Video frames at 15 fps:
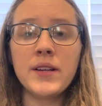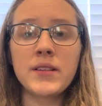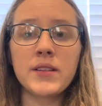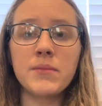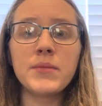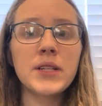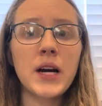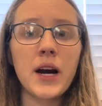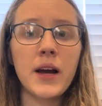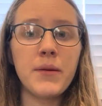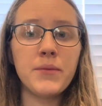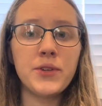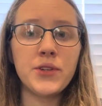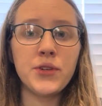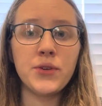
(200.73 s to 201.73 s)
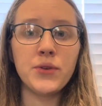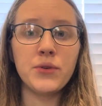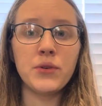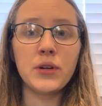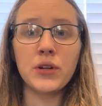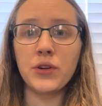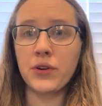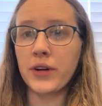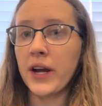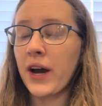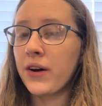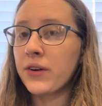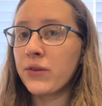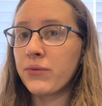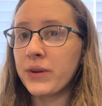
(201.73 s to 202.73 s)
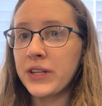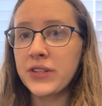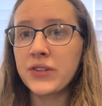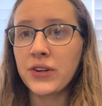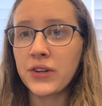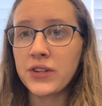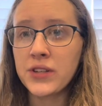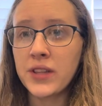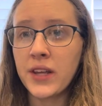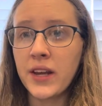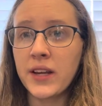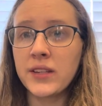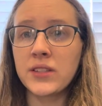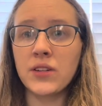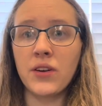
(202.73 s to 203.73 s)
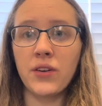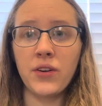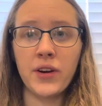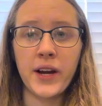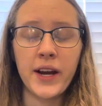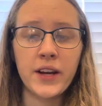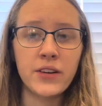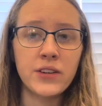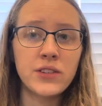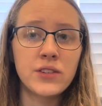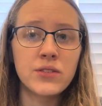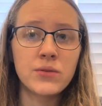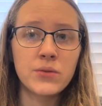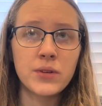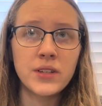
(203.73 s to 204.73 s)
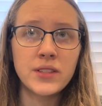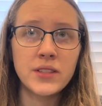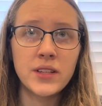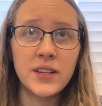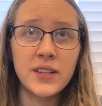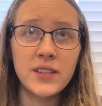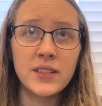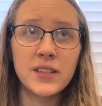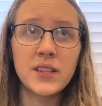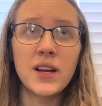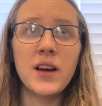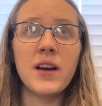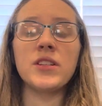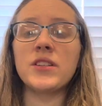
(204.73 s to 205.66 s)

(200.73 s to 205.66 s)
some time to learn how to research things, look at good sources,